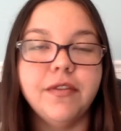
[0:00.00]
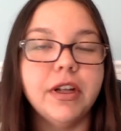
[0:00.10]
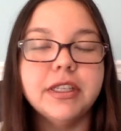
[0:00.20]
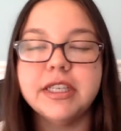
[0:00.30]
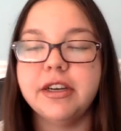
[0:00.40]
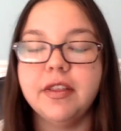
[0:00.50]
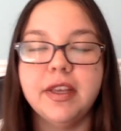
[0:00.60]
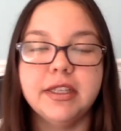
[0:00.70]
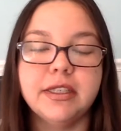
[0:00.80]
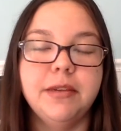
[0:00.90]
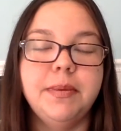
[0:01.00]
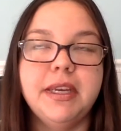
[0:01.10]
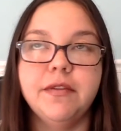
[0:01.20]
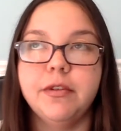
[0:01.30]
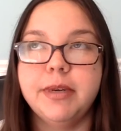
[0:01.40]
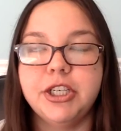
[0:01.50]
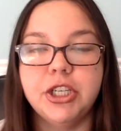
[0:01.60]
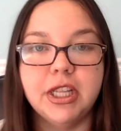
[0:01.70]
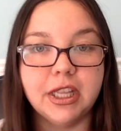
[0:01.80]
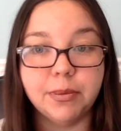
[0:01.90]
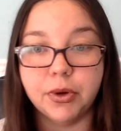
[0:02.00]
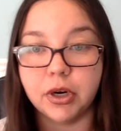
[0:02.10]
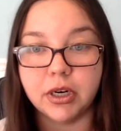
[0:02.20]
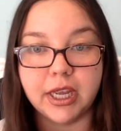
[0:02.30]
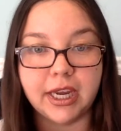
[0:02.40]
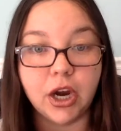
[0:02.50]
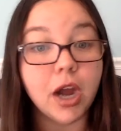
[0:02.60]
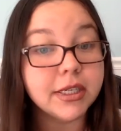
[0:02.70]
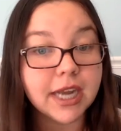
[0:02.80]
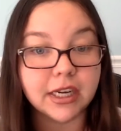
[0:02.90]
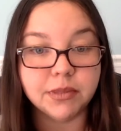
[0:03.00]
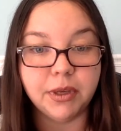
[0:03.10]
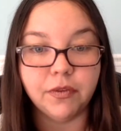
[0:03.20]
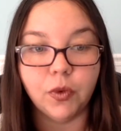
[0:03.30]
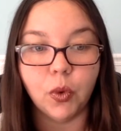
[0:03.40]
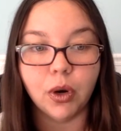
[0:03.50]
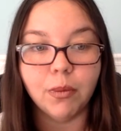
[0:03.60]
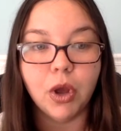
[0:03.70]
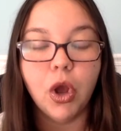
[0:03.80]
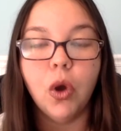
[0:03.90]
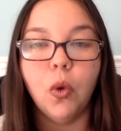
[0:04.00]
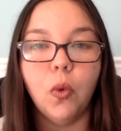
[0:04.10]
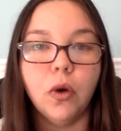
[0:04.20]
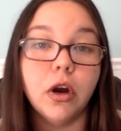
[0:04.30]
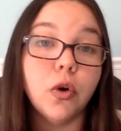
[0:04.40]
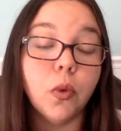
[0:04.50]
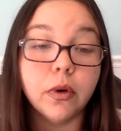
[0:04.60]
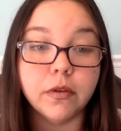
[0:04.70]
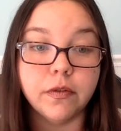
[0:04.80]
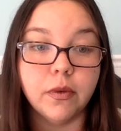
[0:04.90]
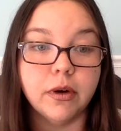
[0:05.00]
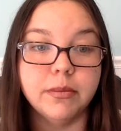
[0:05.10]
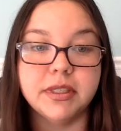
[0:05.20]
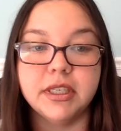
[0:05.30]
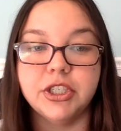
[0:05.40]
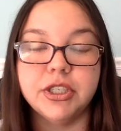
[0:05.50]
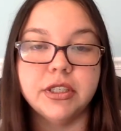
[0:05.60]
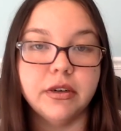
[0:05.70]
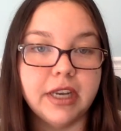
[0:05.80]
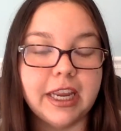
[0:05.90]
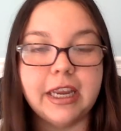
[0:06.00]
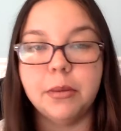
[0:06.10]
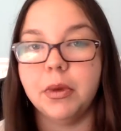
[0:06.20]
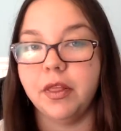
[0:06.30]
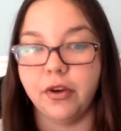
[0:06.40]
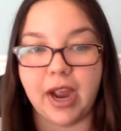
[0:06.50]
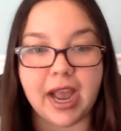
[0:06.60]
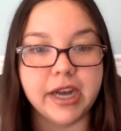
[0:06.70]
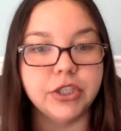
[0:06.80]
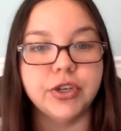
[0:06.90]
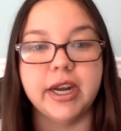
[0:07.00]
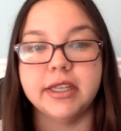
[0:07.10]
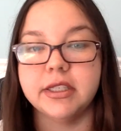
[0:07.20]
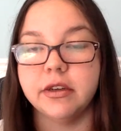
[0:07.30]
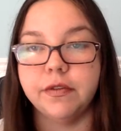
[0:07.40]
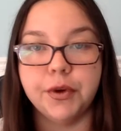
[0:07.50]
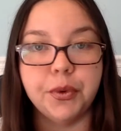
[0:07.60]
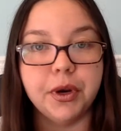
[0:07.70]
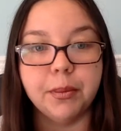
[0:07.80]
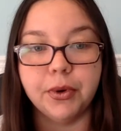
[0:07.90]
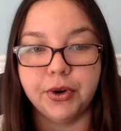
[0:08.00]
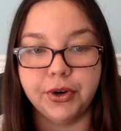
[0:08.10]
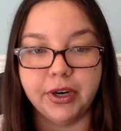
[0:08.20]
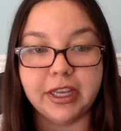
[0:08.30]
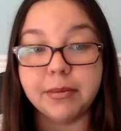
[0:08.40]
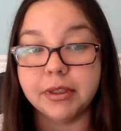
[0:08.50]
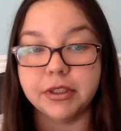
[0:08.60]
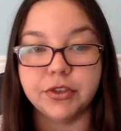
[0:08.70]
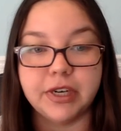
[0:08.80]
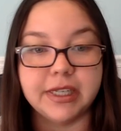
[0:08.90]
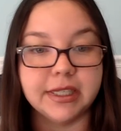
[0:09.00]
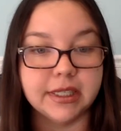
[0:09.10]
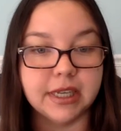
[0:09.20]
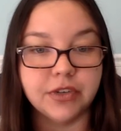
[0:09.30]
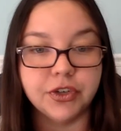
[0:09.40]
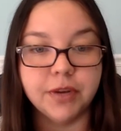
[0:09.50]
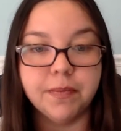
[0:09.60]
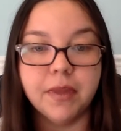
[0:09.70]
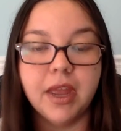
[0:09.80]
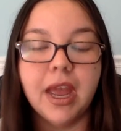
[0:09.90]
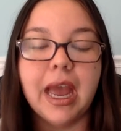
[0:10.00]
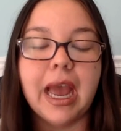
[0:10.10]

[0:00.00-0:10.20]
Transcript: And voluntary things could be information that they put on a contact me form or an order form, such as their name, their address, their phone number, email address, etc.